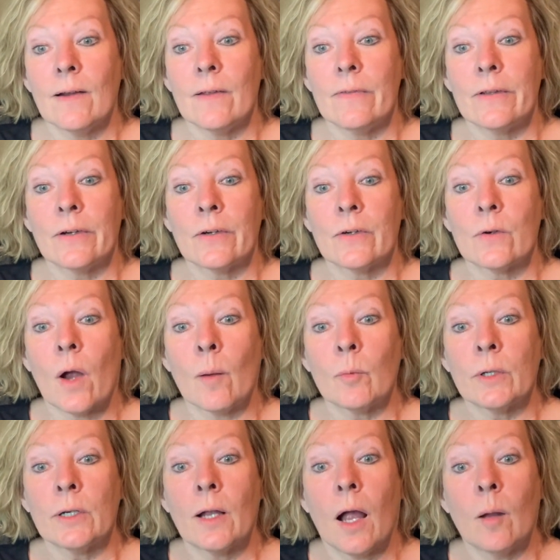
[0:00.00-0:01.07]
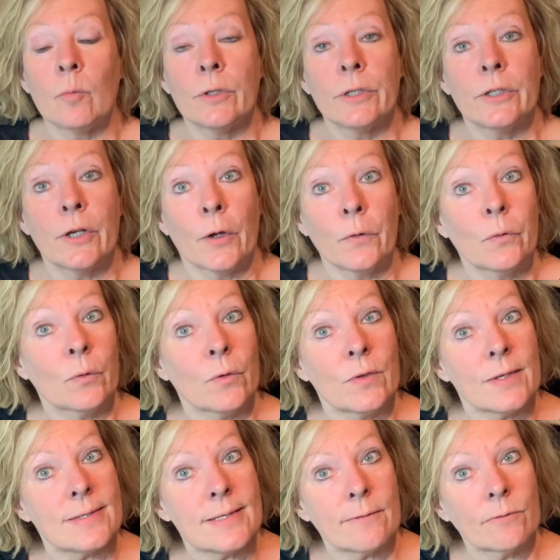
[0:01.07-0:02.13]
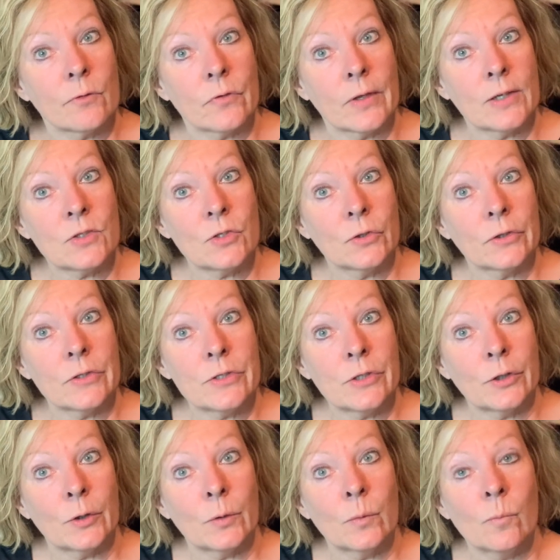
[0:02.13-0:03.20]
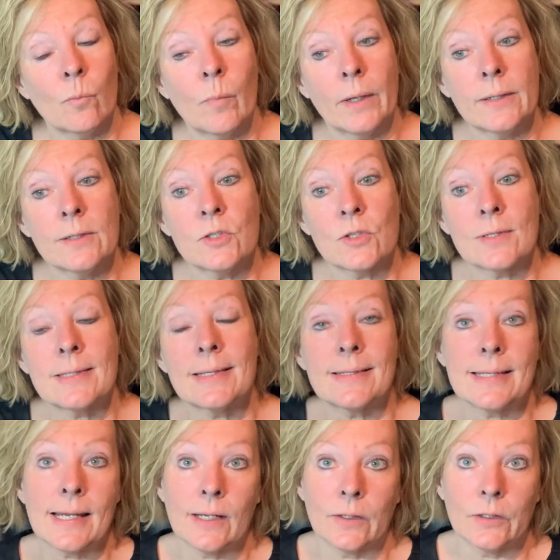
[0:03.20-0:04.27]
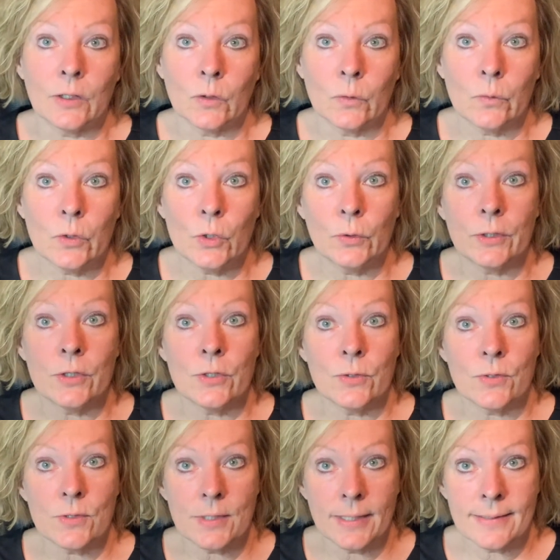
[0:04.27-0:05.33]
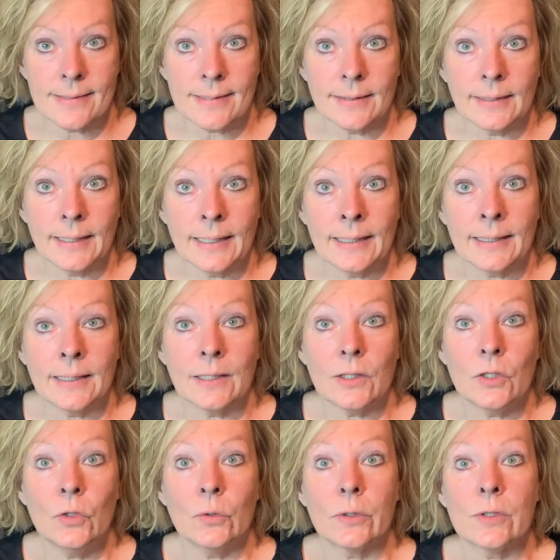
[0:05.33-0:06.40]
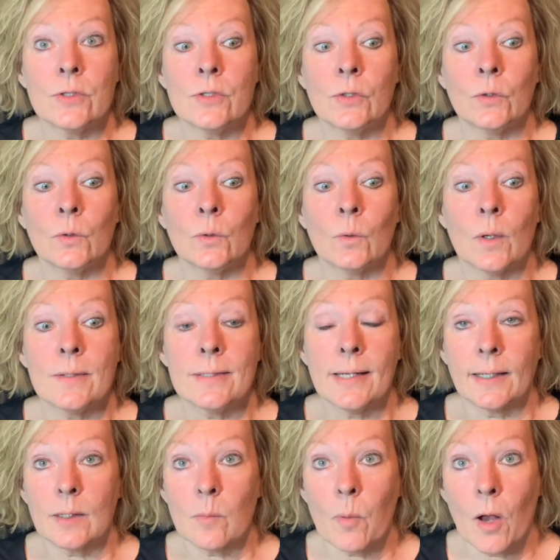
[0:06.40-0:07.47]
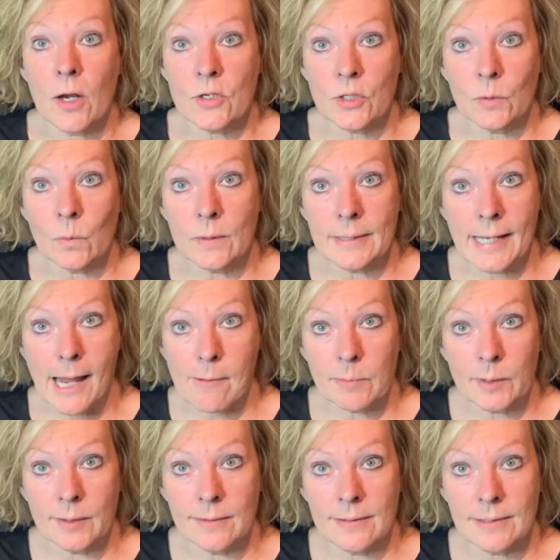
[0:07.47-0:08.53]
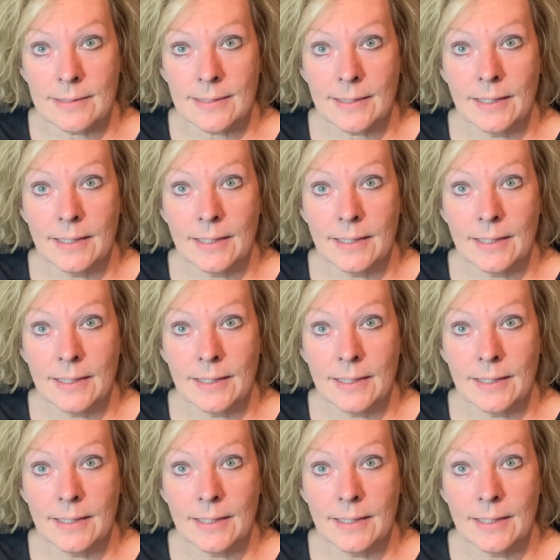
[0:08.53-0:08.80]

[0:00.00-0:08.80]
I'm gonna go through these different things you can do, but just to tell you, you can do stenciling, you can do decoupaging with napkins,